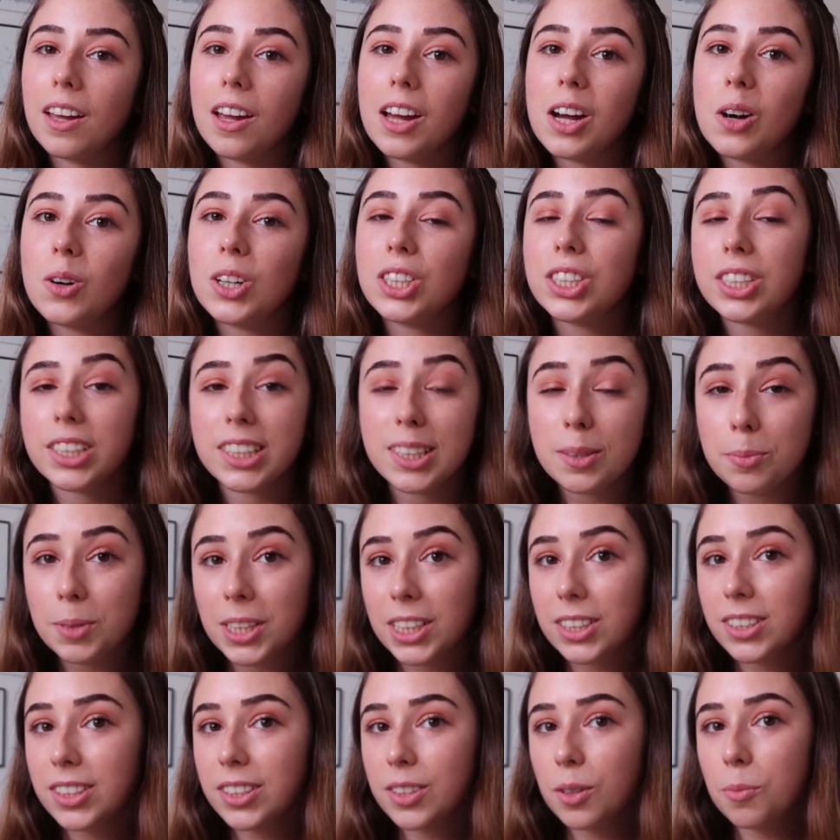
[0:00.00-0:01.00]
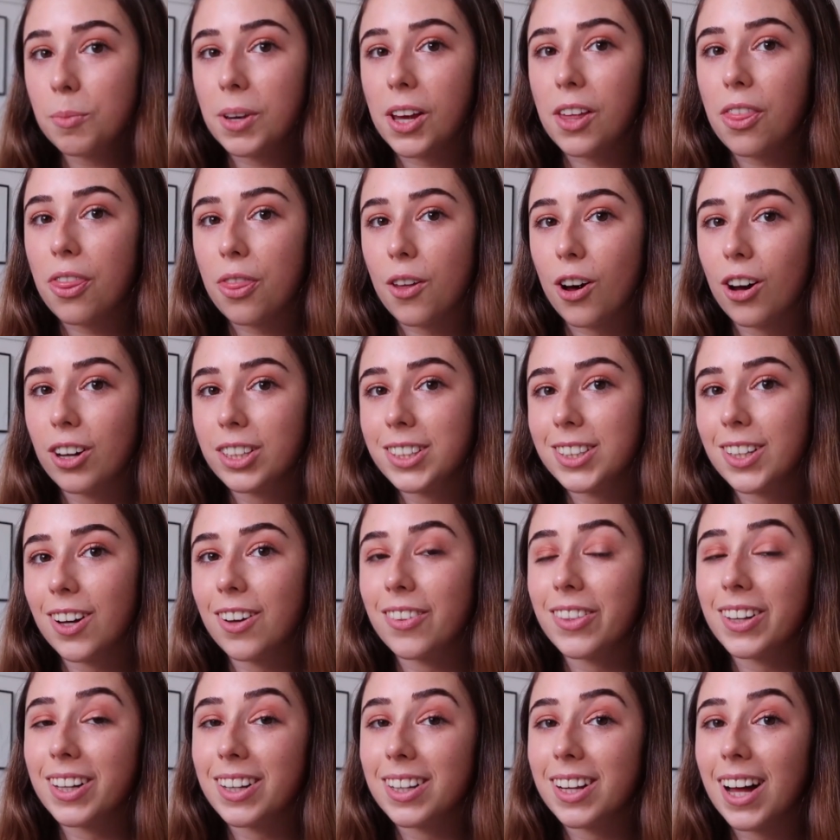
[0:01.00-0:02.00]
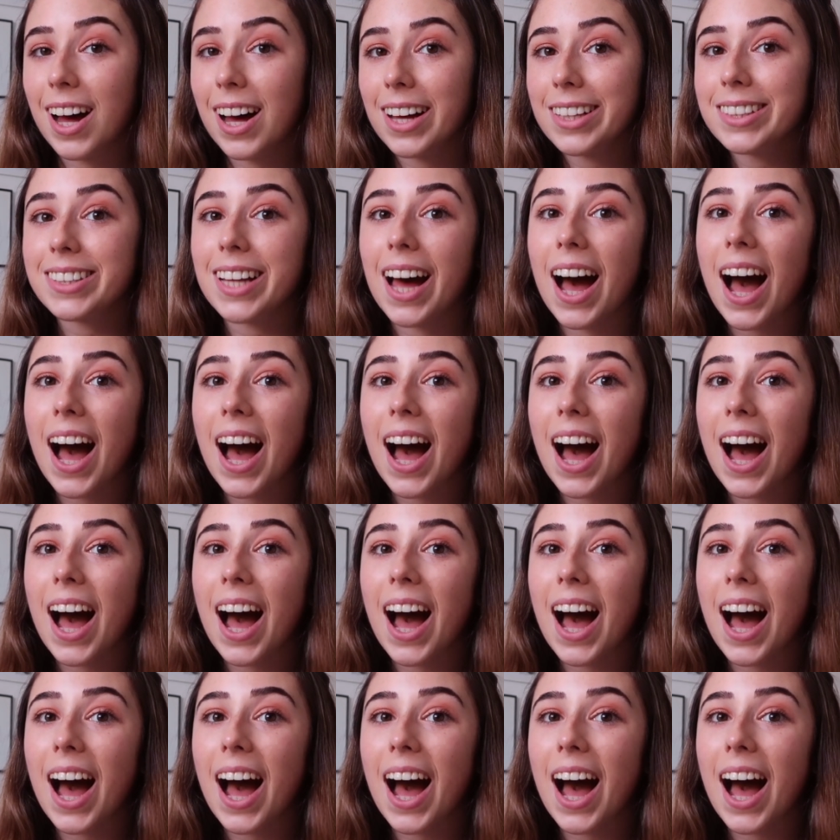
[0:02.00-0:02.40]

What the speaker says: Which leads me into my thoughts on the class.